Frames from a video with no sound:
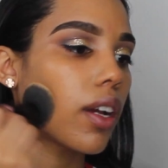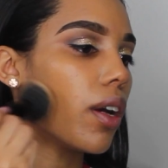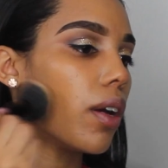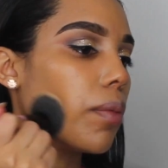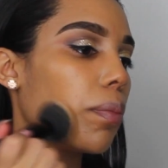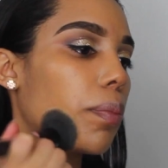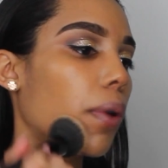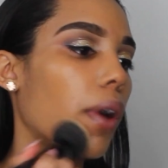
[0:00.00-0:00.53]

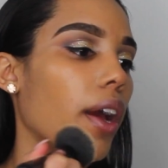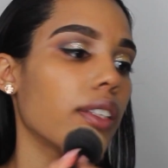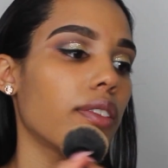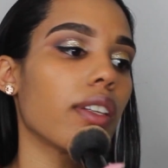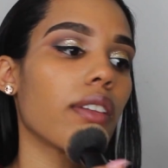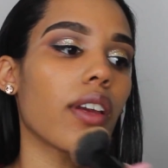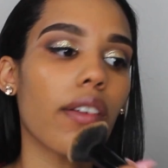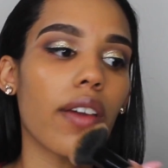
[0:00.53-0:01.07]
I'm
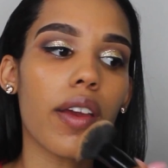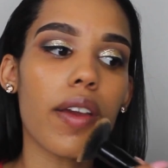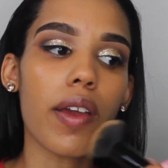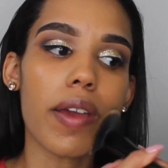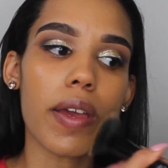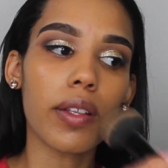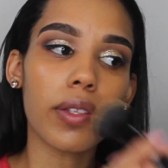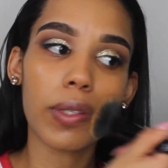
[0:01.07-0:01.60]
pressing
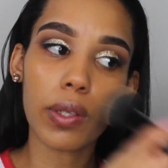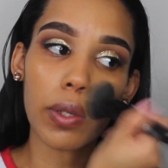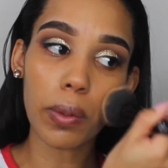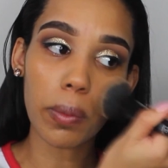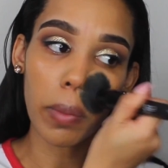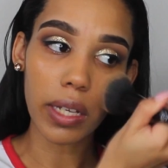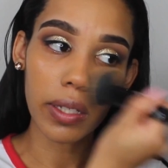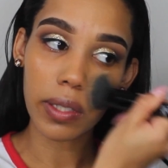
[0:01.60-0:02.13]
it into
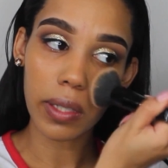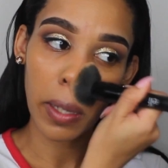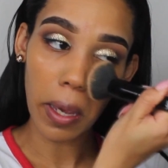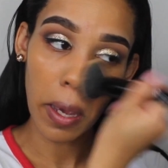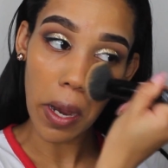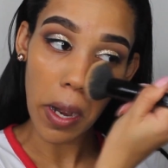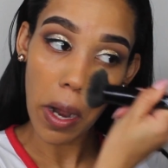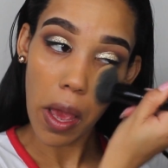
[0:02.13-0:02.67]
my
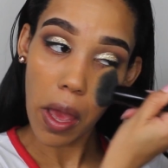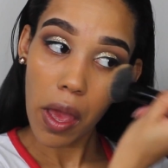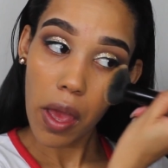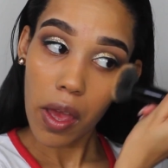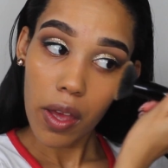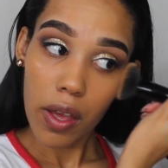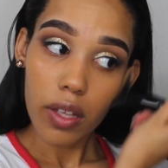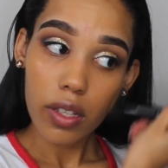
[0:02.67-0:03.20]
skin
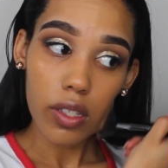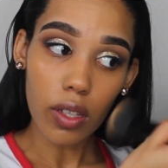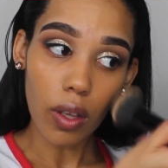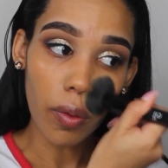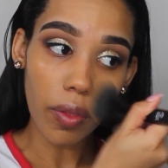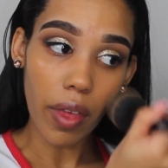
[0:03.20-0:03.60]
so